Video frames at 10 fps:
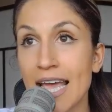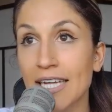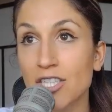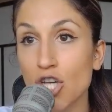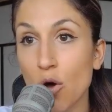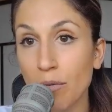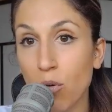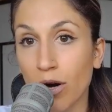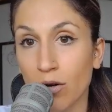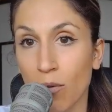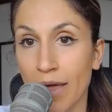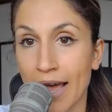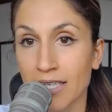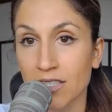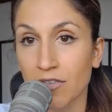it's so important when we
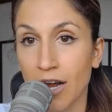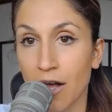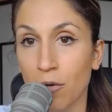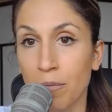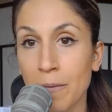ask for help.